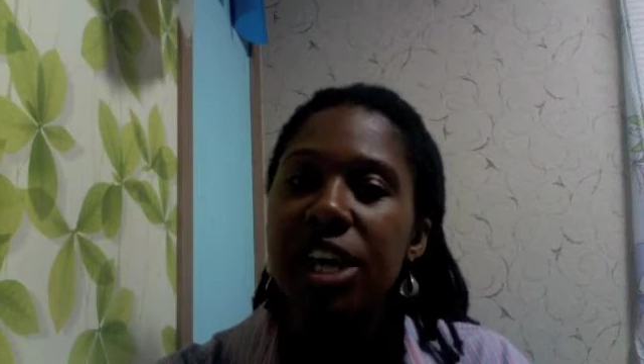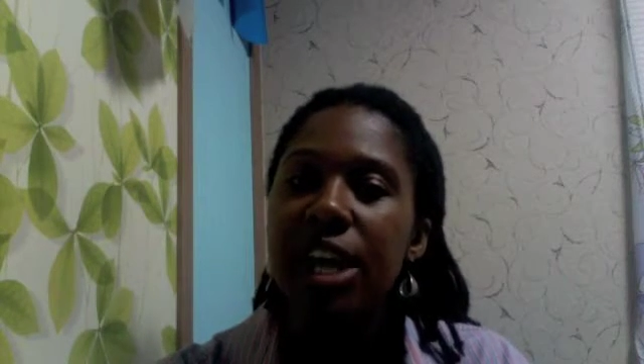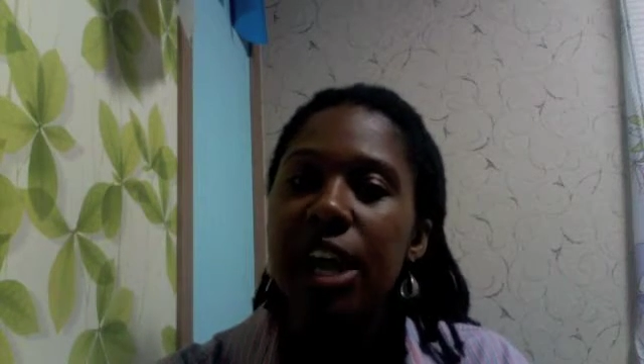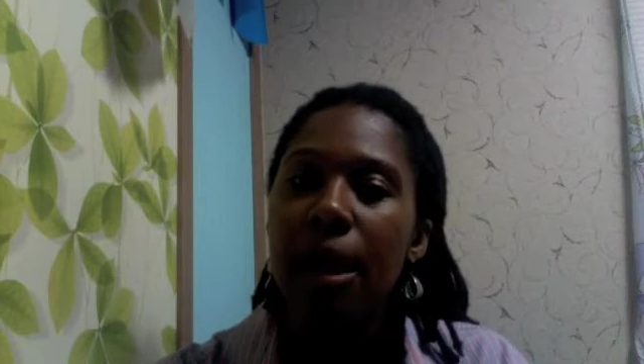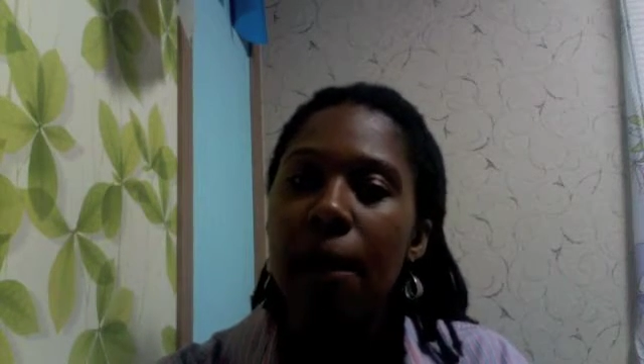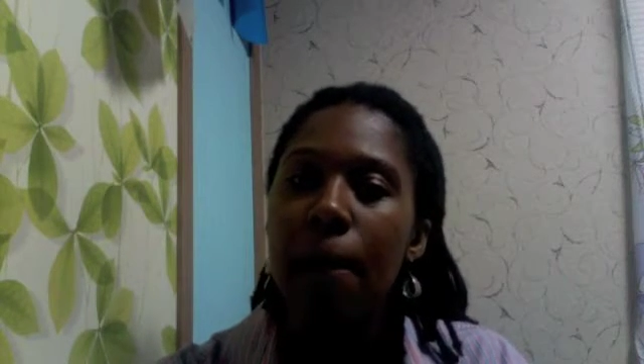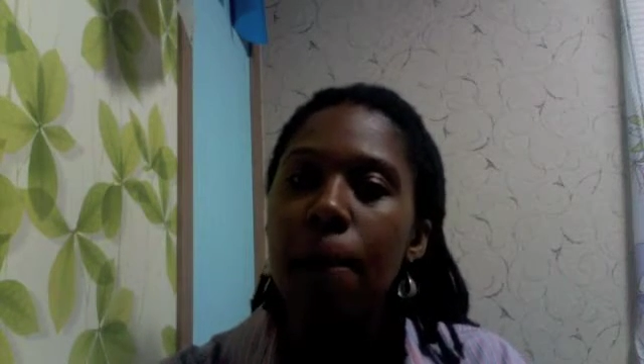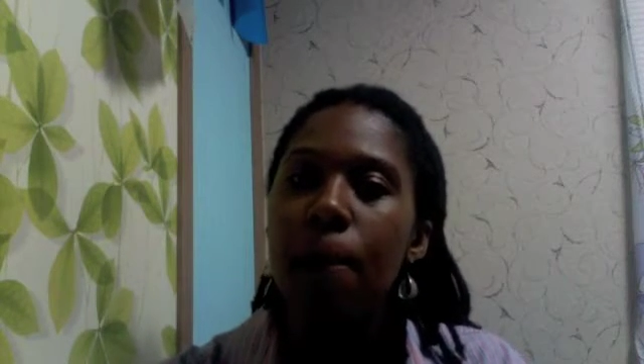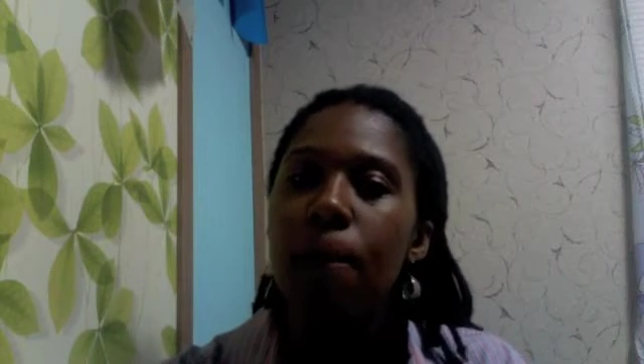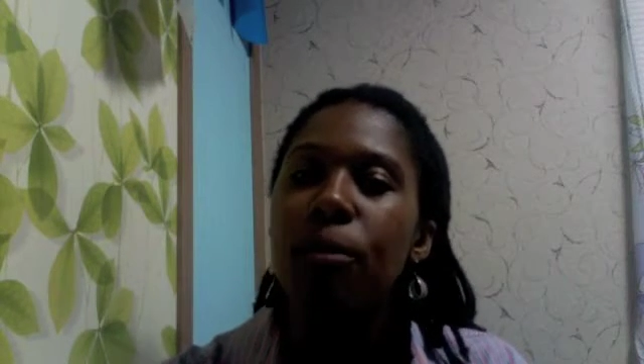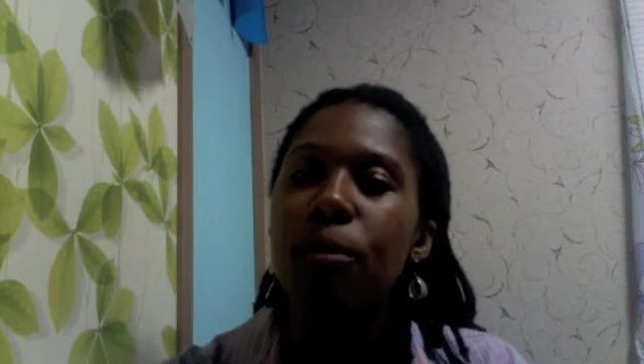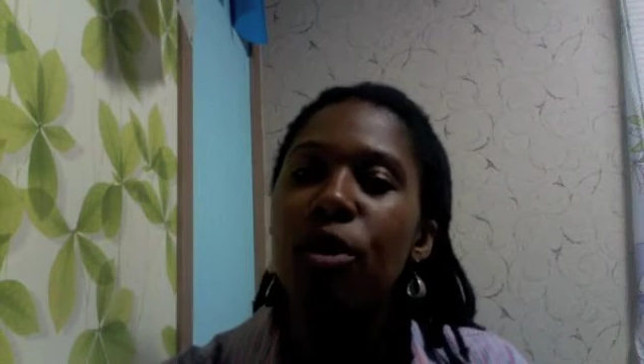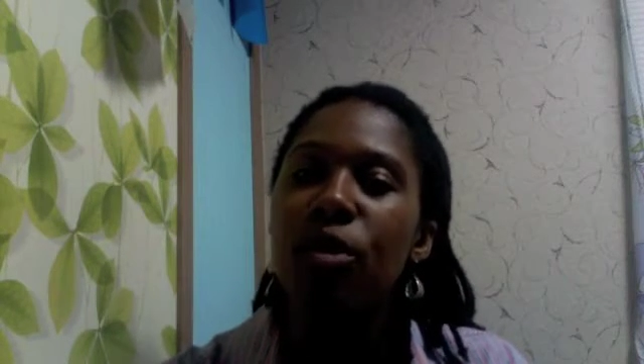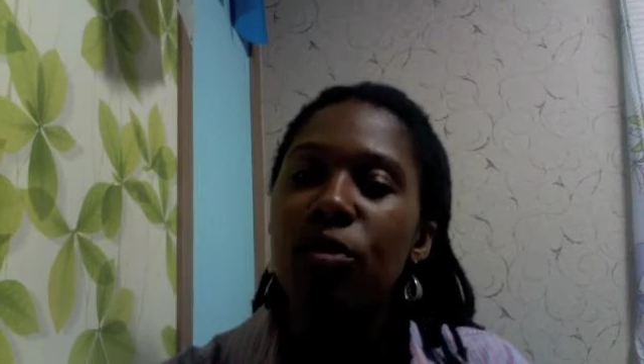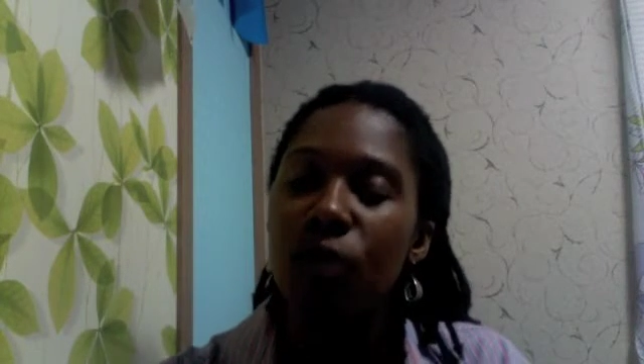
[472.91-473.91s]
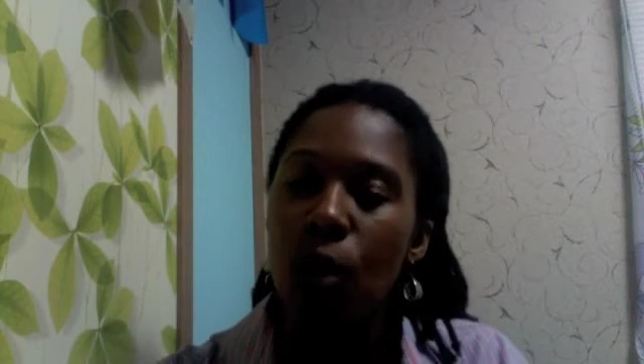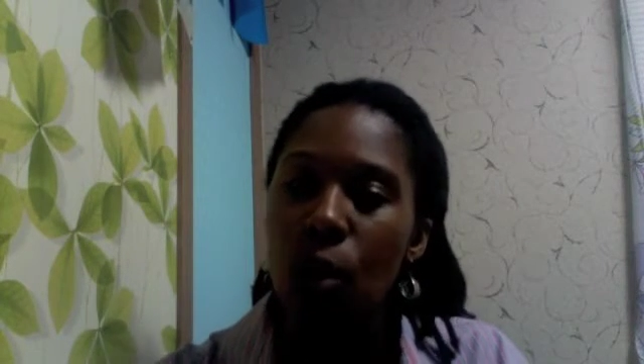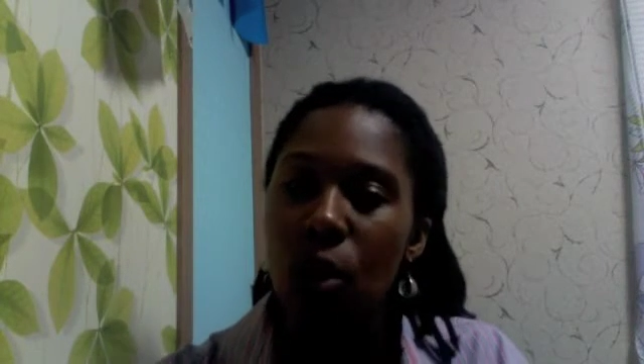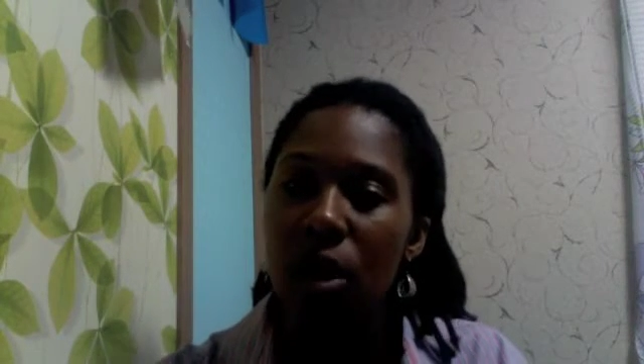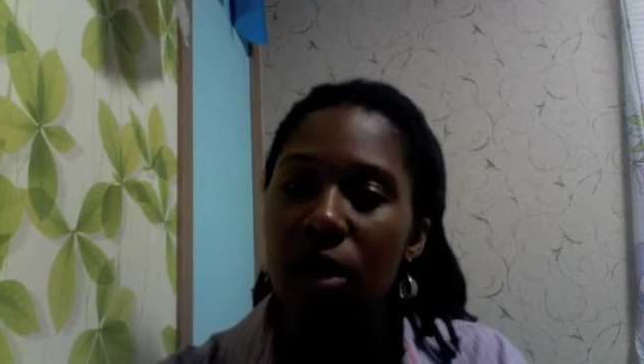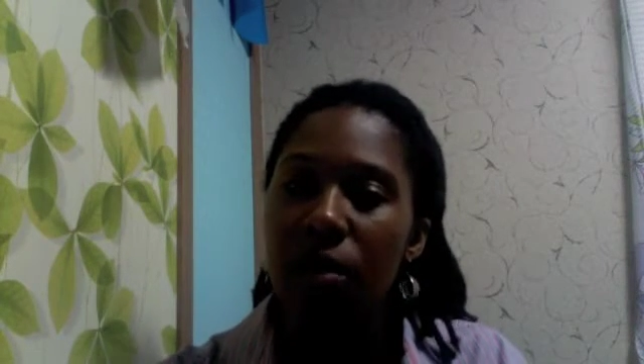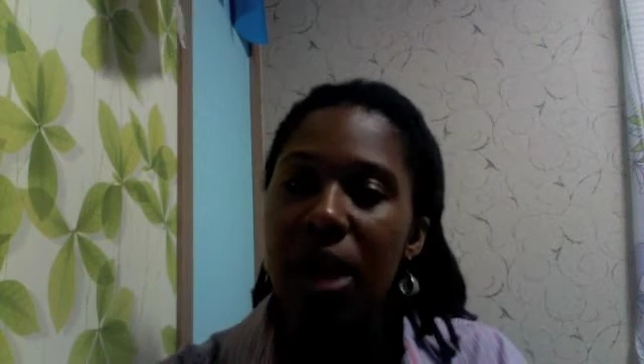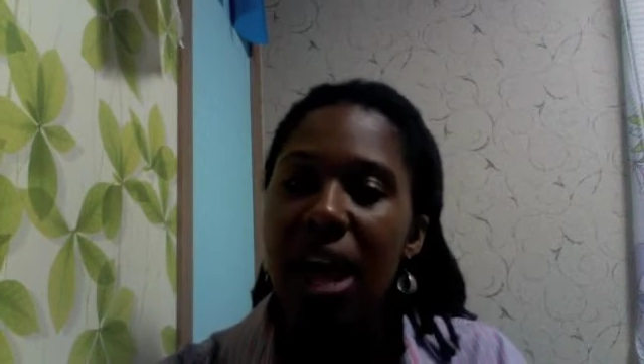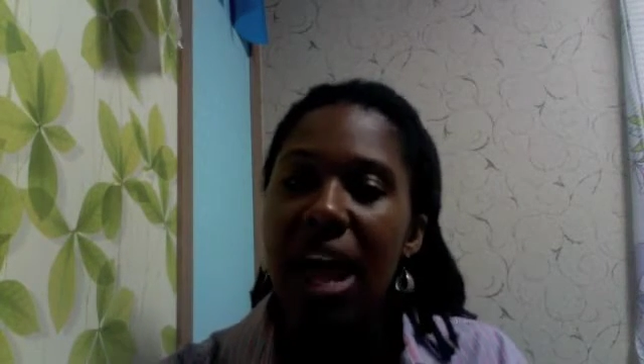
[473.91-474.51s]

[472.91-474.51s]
him perform.